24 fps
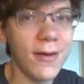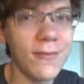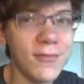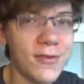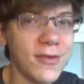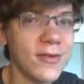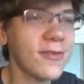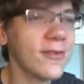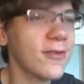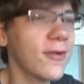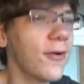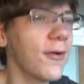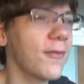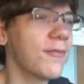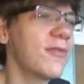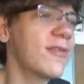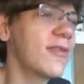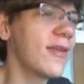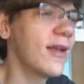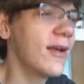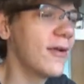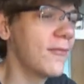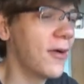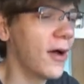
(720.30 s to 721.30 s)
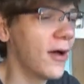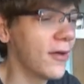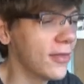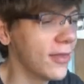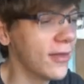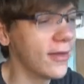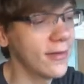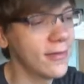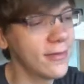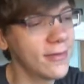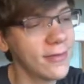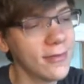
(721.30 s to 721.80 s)
I'm just so upset about
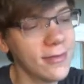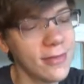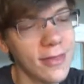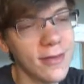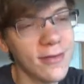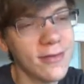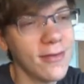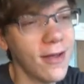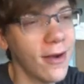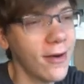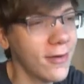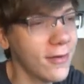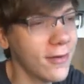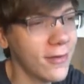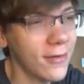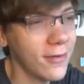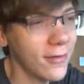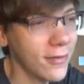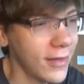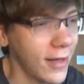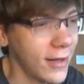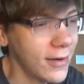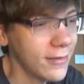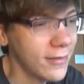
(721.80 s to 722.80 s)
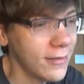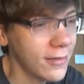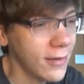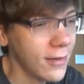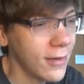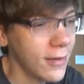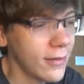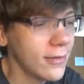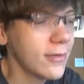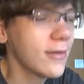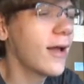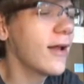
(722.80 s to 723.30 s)
this article. That,
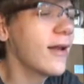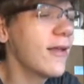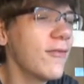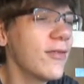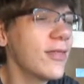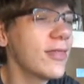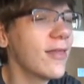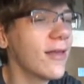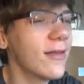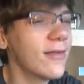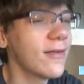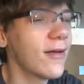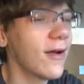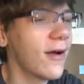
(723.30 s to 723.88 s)
not even this